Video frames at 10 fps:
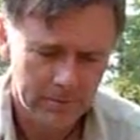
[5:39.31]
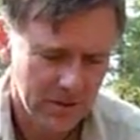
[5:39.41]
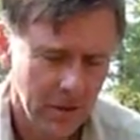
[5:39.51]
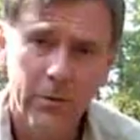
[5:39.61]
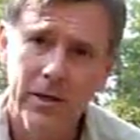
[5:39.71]

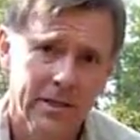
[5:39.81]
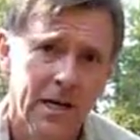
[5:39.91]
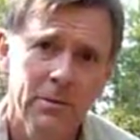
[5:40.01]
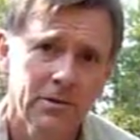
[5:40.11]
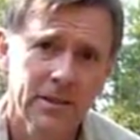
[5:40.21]
stone on
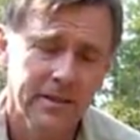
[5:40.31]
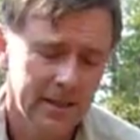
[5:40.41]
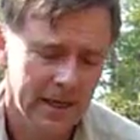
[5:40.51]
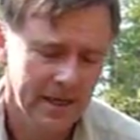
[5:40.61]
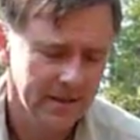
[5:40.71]
top of it,
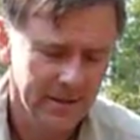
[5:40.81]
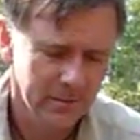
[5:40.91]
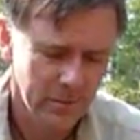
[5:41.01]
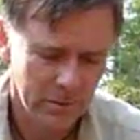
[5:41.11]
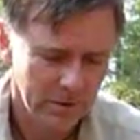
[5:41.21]
and it
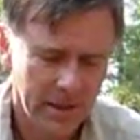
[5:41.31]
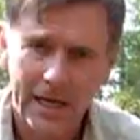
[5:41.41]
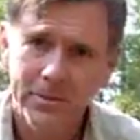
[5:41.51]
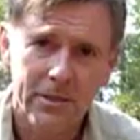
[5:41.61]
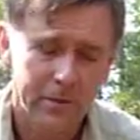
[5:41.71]
won't
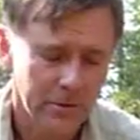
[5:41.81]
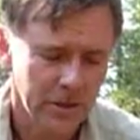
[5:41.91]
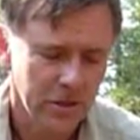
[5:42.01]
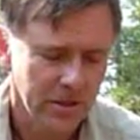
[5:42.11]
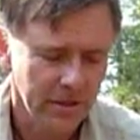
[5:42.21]
collapse it or
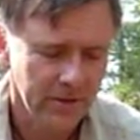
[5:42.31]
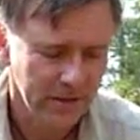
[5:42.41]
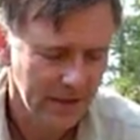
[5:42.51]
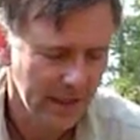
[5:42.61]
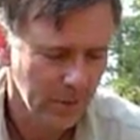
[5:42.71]
crush it. If you
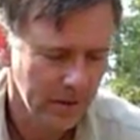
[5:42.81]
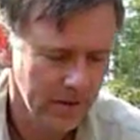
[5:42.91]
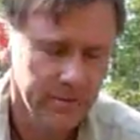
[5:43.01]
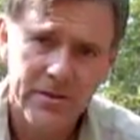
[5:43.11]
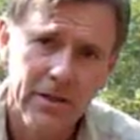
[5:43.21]
did that with
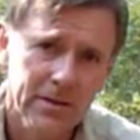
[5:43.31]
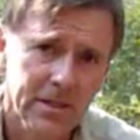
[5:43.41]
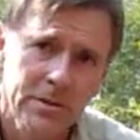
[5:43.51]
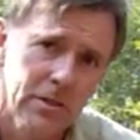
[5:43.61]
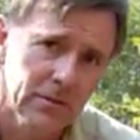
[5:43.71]
a Sierra
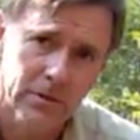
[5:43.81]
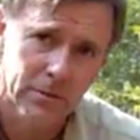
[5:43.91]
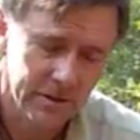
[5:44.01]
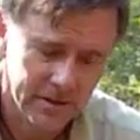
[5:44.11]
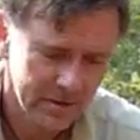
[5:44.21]
Zip stove, you
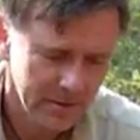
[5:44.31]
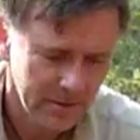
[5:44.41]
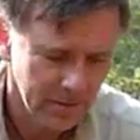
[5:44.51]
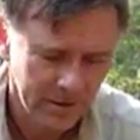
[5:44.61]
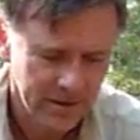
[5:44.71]
would just
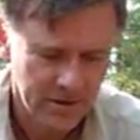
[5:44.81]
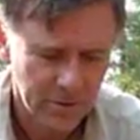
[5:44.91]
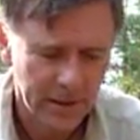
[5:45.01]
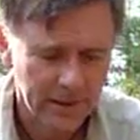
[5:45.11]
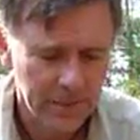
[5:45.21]
completely
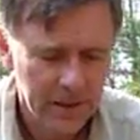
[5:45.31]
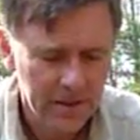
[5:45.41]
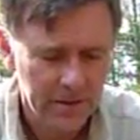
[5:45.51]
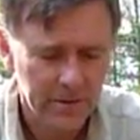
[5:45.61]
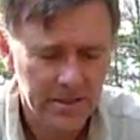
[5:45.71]
destroy it.
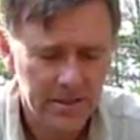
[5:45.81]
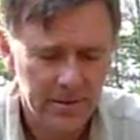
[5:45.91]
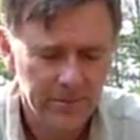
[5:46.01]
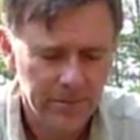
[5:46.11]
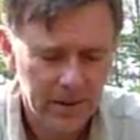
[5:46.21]
So this is
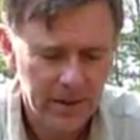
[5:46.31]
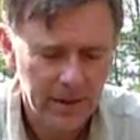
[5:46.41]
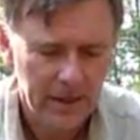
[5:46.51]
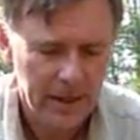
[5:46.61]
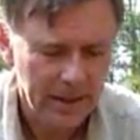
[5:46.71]
a
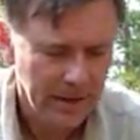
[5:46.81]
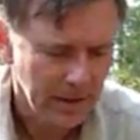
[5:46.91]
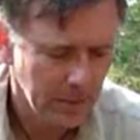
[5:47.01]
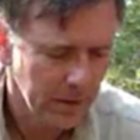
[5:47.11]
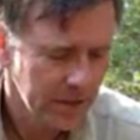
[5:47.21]

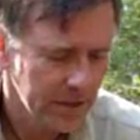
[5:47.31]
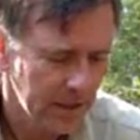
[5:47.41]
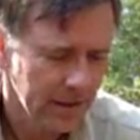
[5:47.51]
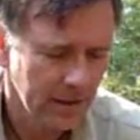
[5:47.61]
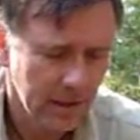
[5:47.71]
real
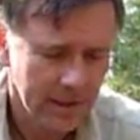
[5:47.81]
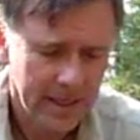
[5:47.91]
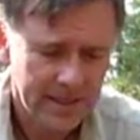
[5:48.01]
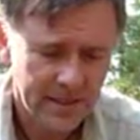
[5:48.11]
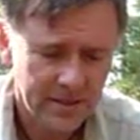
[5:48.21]
solid,
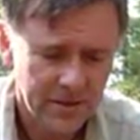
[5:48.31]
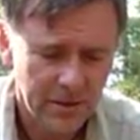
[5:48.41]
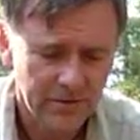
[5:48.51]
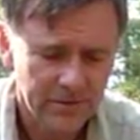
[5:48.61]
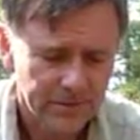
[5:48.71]
long-lasting
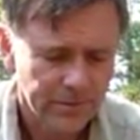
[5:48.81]
stove.